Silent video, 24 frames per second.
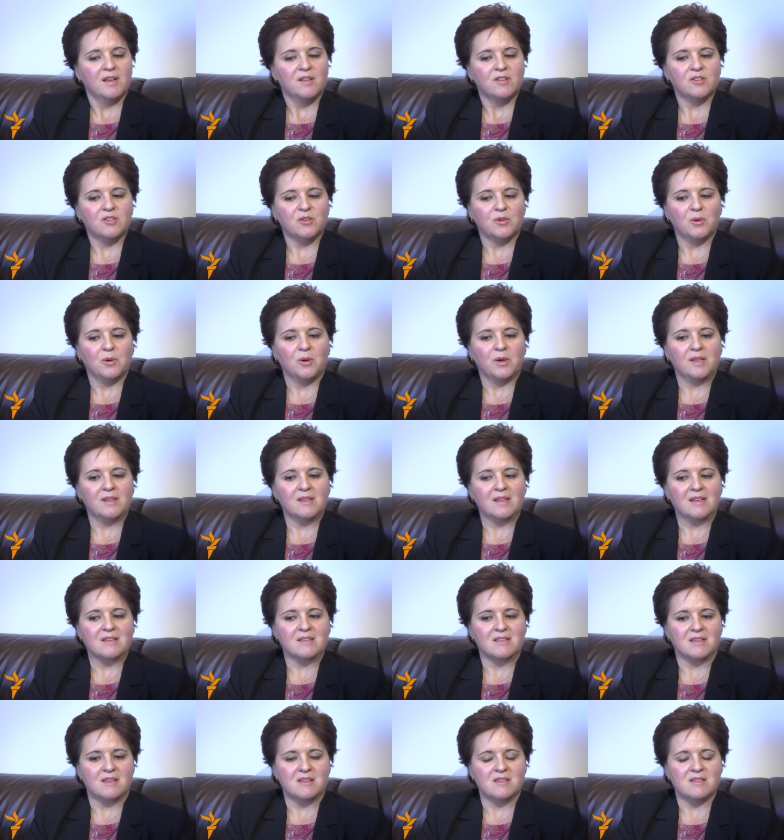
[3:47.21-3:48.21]
So in
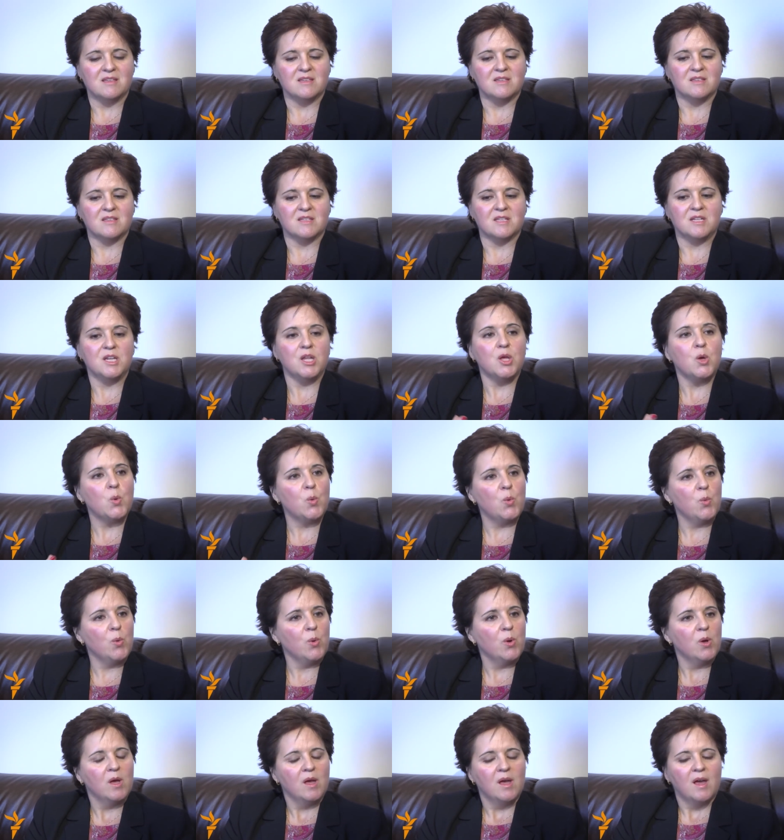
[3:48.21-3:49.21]
that sense, it's
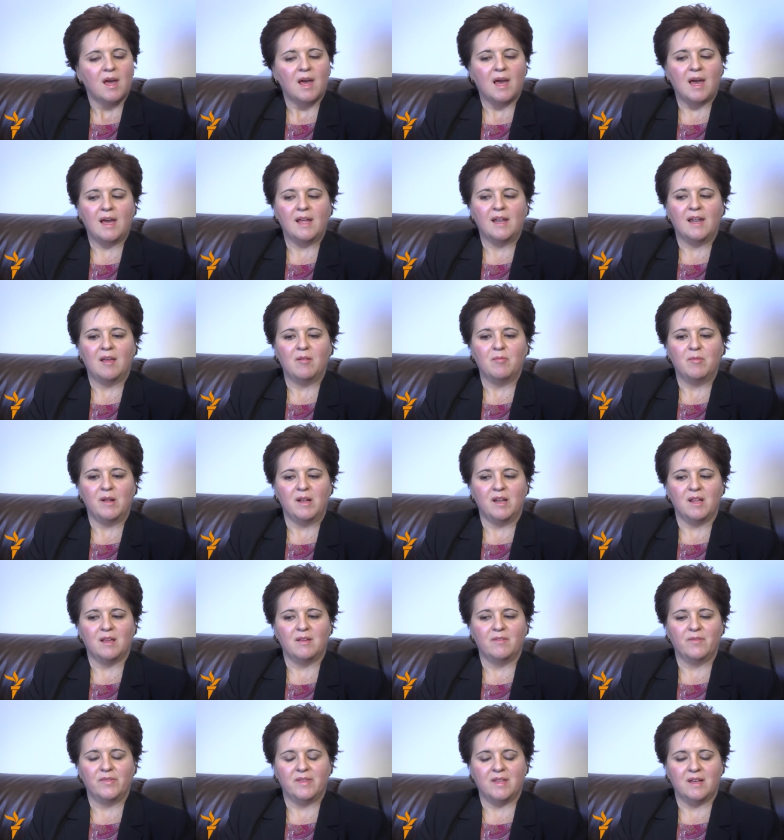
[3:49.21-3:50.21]
new. And I
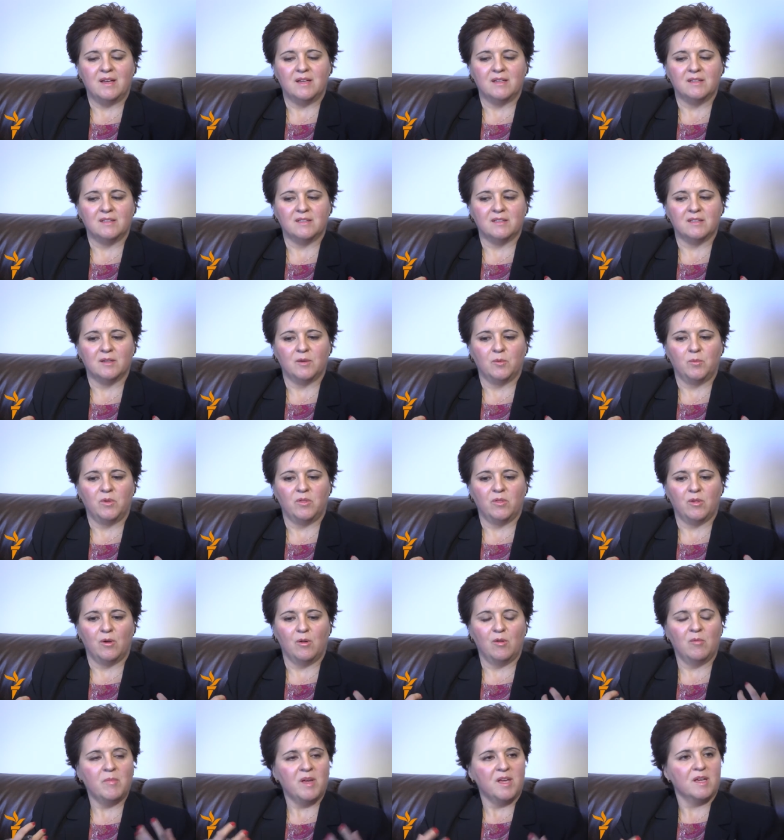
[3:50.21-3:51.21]
believe that with
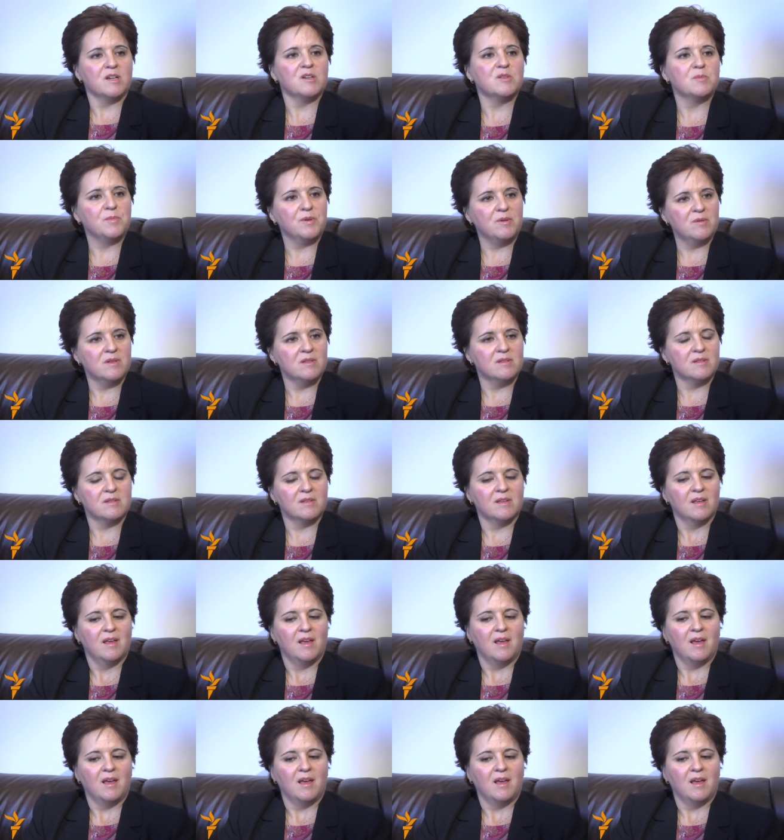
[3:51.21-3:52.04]
all my experience,